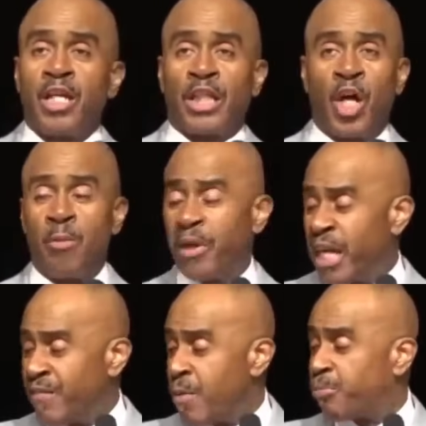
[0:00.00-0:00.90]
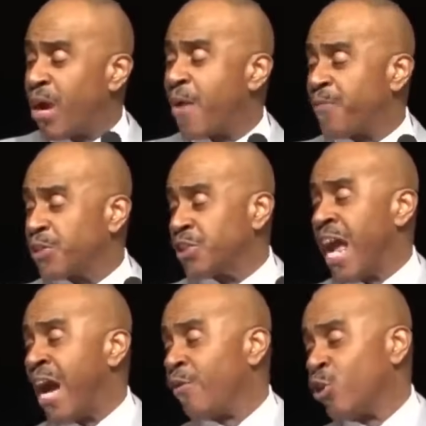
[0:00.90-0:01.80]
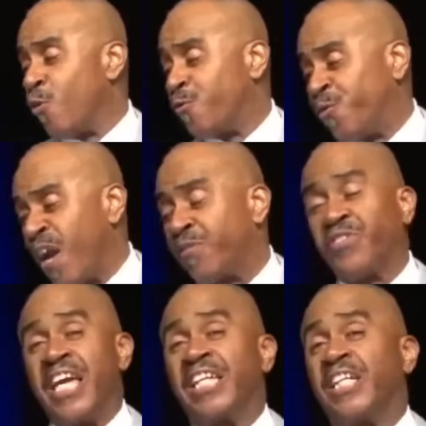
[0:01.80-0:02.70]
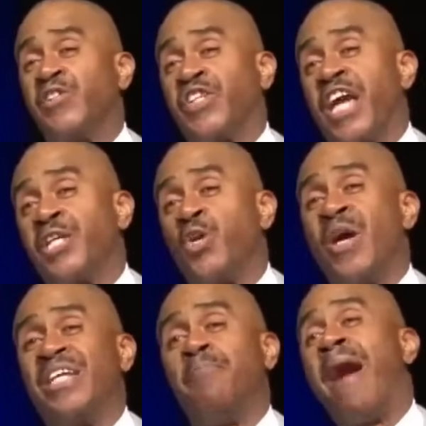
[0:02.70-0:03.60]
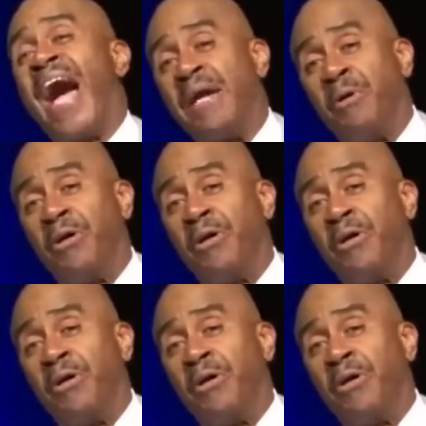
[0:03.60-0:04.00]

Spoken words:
You don't believe in prophets now, your faith didn't continue in the Bible.